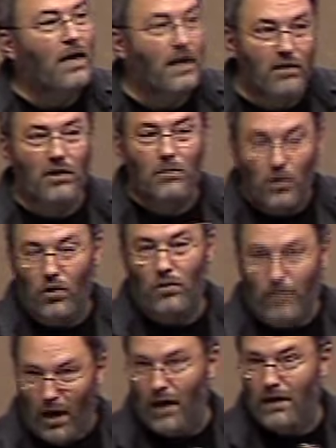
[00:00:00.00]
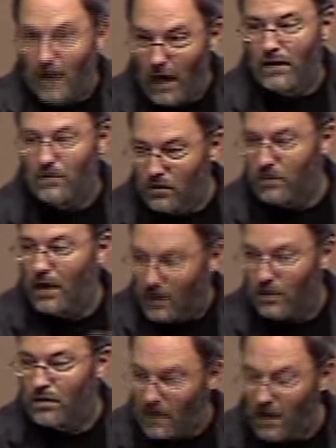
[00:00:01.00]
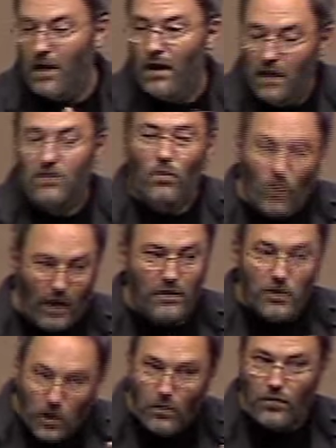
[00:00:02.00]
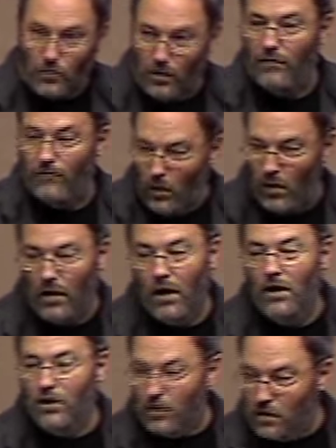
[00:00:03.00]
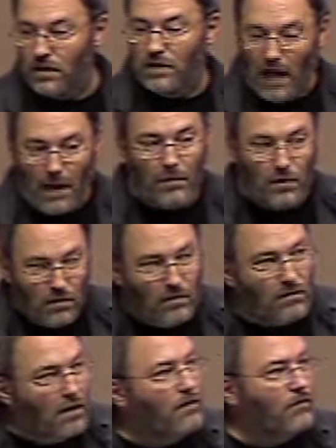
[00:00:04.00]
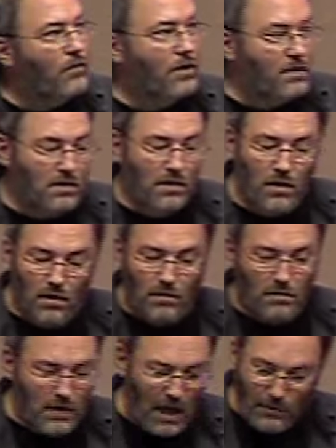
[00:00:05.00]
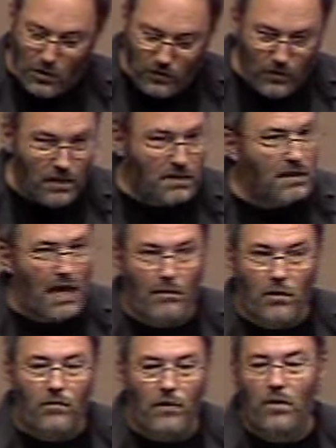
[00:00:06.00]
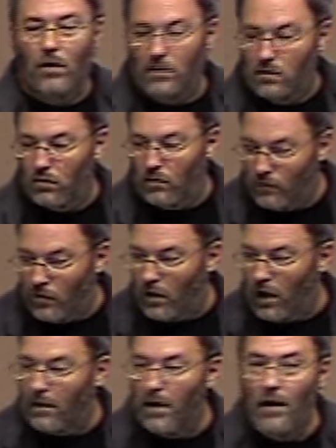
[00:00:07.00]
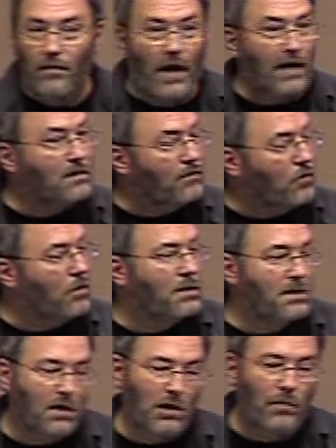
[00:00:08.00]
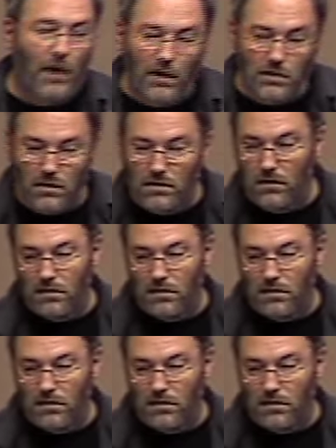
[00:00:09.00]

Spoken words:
In the mood. It's 1, 2, 3, 4. You're usually tapping your foot, tapping your foot, snapping your finger on 2 and 4. That's a form of syncopation. It's a